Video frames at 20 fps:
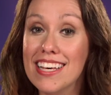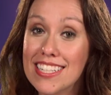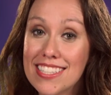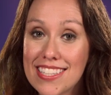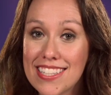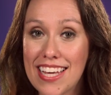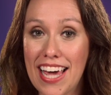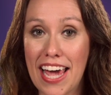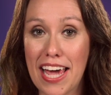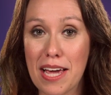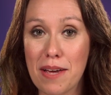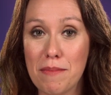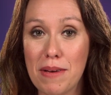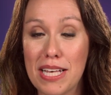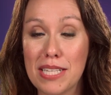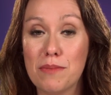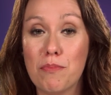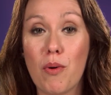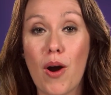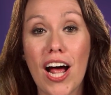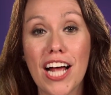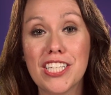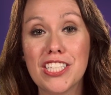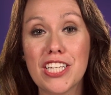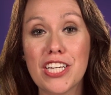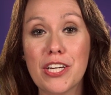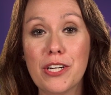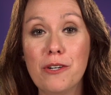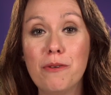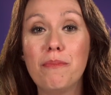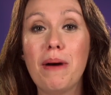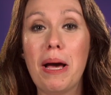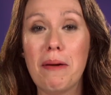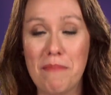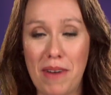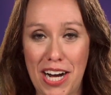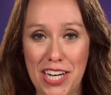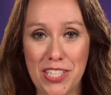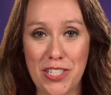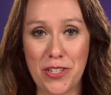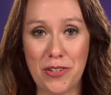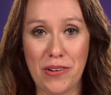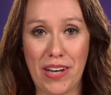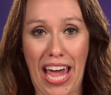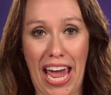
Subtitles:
This game is brought to you by Mondu